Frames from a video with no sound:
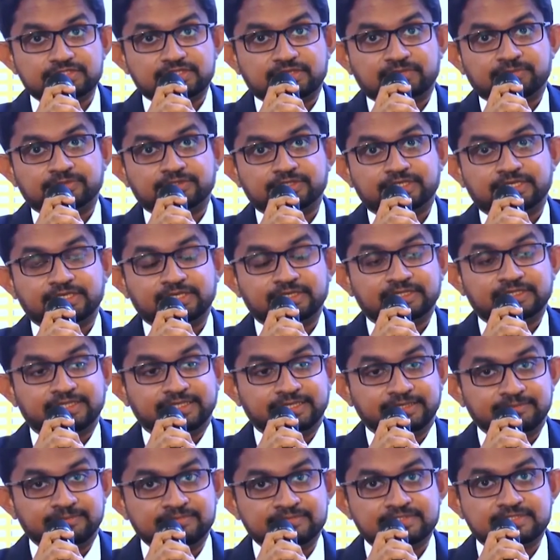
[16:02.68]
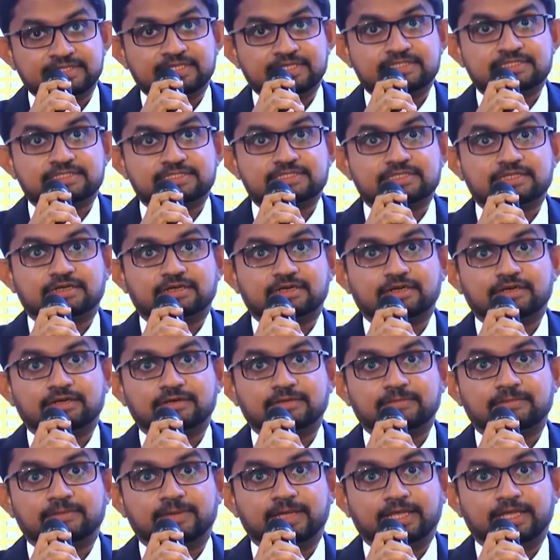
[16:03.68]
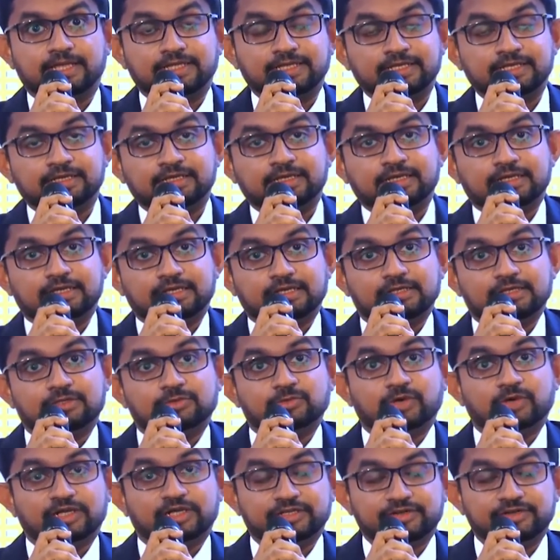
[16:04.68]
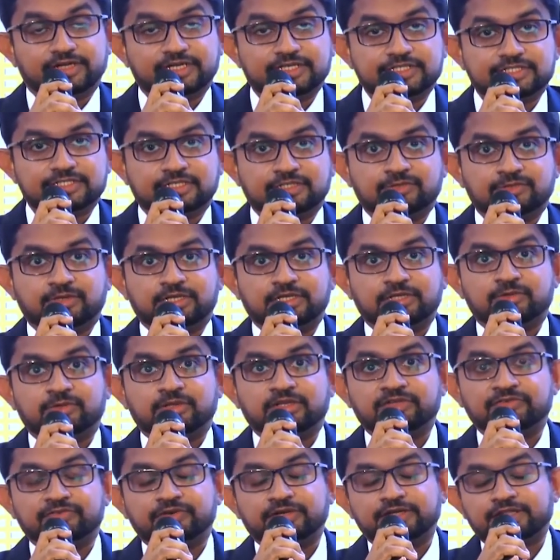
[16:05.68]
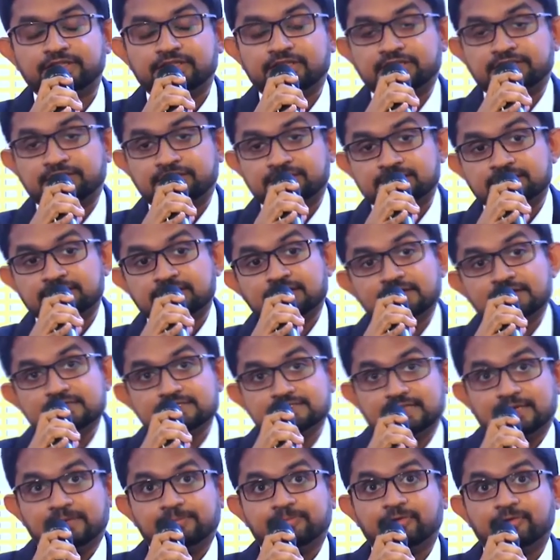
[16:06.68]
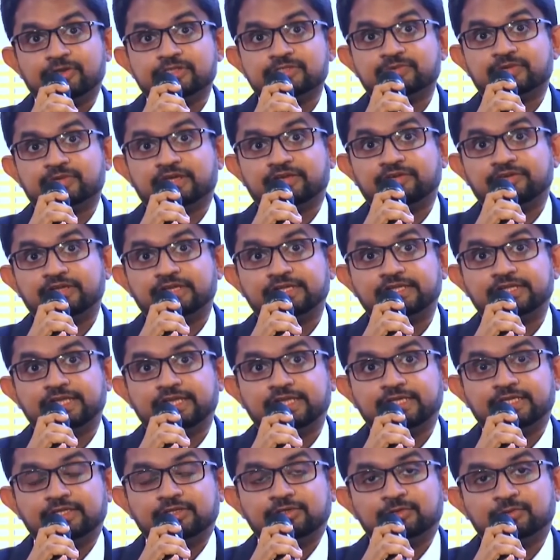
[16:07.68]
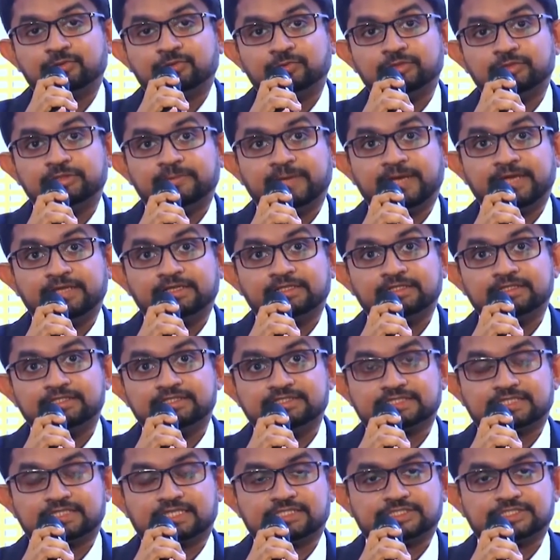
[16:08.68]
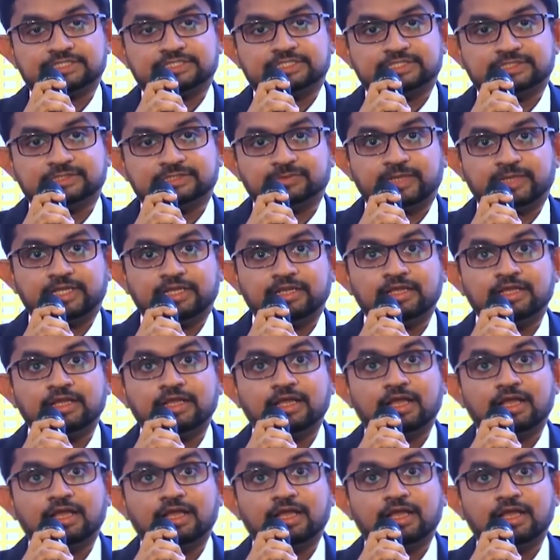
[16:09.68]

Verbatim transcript: of the key themes that's heading to our direction in 2021. And I think some points we can really take into the panel discussion as well.